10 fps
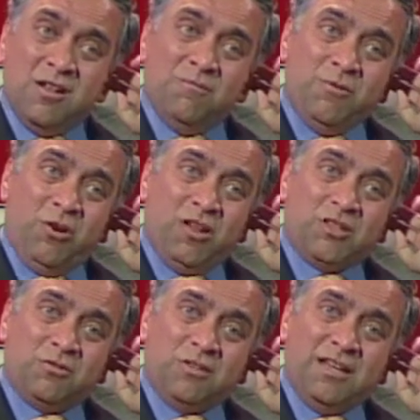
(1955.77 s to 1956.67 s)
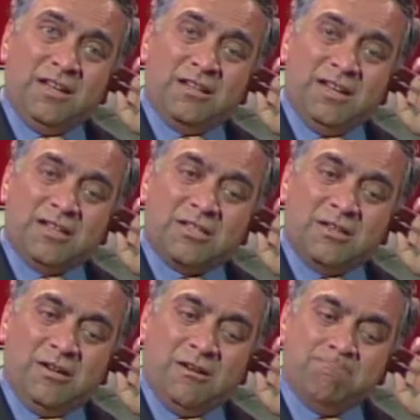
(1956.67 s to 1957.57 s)
We also think that
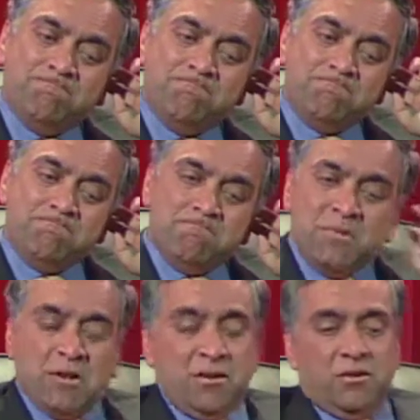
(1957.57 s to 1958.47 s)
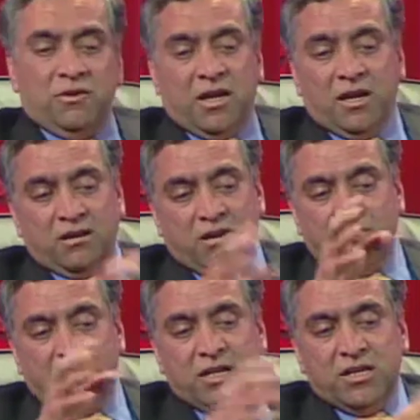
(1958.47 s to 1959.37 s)
there are
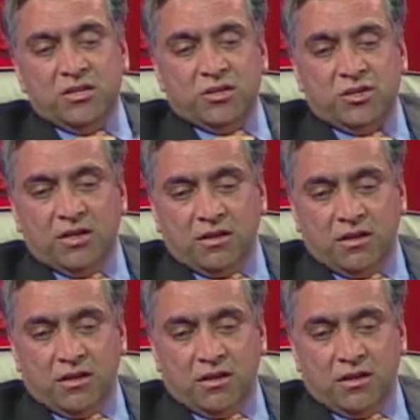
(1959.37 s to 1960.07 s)
very interesting